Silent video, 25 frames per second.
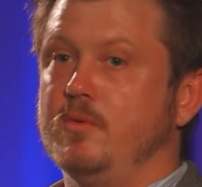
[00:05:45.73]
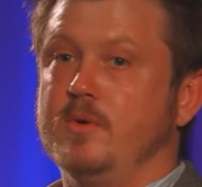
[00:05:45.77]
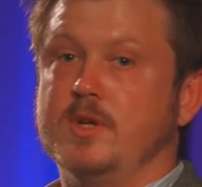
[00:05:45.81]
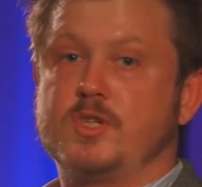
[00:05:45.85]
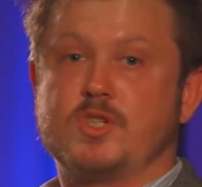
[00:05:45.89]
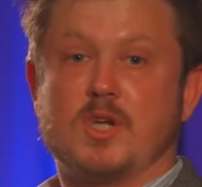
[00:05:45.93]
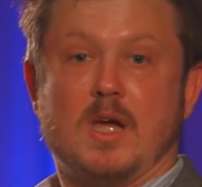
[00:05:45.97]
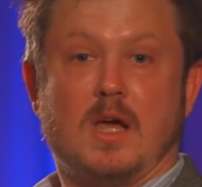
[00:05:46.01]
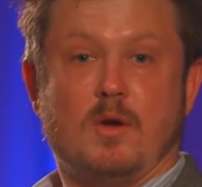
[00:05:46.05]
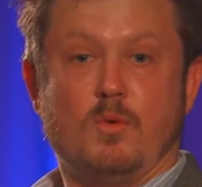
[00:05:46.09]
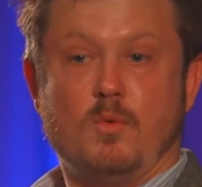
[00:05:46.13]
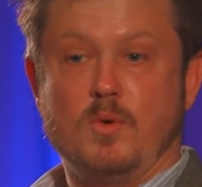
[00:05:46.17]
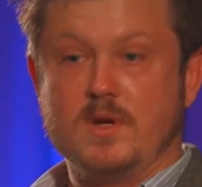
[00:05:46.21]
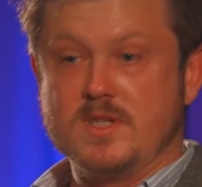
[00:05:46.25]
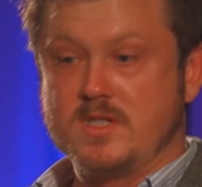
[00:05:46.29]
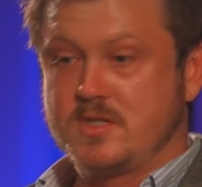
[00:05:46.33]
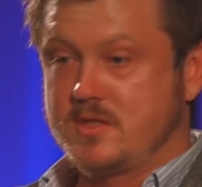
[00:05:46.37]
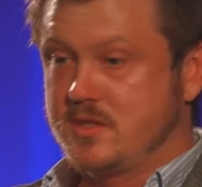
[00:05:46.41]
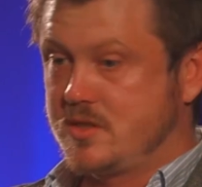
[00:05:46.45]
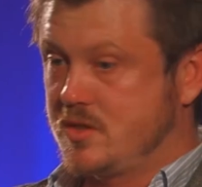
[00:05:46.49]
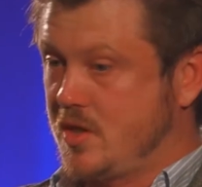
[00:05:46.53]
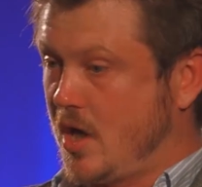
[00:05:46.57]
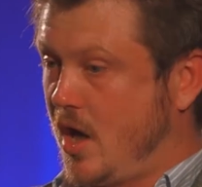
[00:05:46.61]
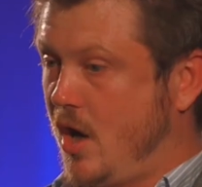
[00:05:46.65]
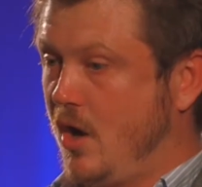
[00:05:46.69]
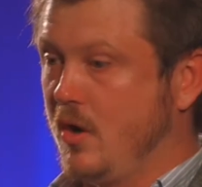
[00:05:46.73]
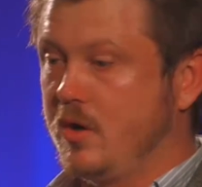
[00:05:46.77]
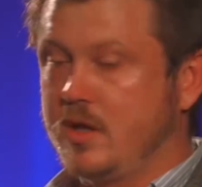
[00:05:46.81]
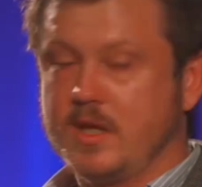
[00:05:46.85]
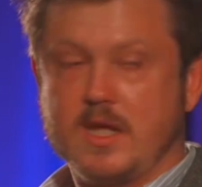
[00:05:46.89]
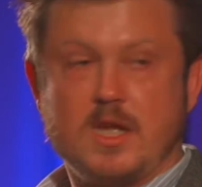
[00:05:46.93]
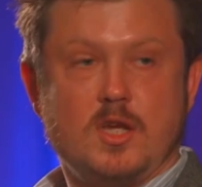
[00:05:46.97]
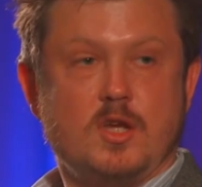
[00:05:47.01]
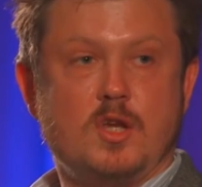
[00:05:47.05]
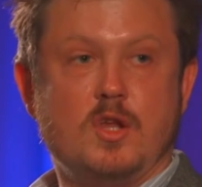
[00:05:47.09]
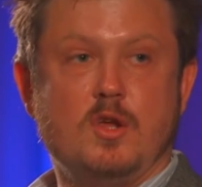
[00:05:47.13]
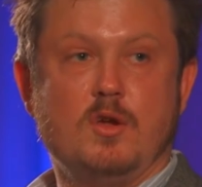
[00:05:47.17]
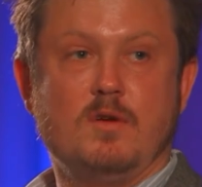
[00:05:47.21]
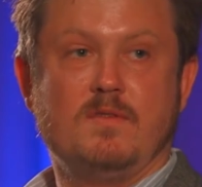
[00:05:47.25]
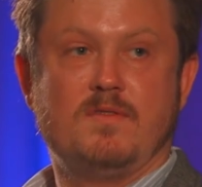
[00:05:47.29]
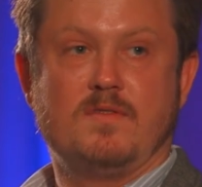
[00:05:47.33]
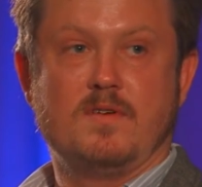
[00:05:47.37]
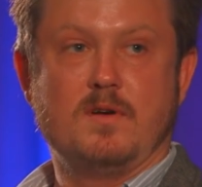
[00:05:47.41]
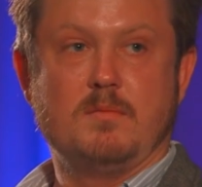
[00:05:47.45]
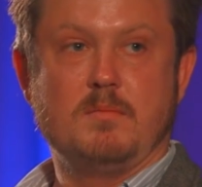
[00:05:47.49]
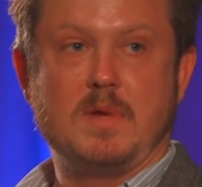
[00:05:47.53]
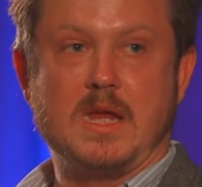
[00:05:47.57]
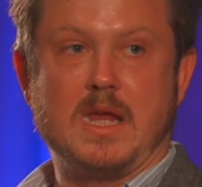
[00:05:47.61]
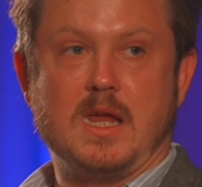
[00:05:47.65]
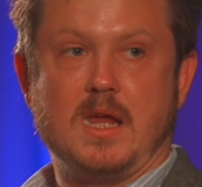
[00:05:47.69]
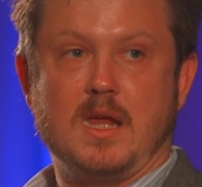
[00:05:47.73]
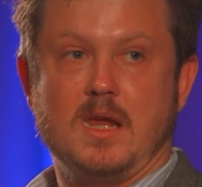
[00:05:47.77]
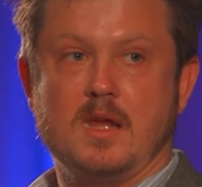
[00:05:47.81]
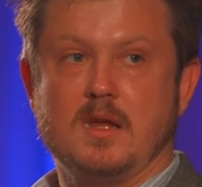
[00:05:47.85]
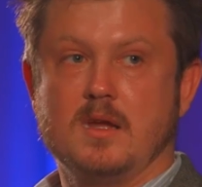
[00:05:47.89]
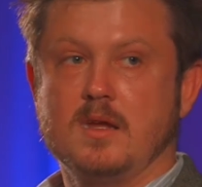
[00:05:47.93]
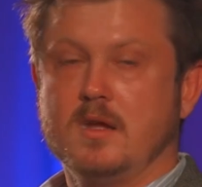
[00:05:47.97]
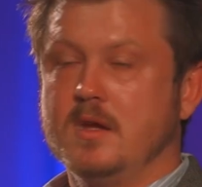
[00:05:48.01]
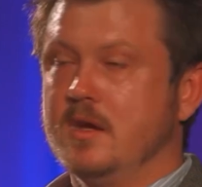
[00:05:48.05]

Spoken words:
which was totally new for me,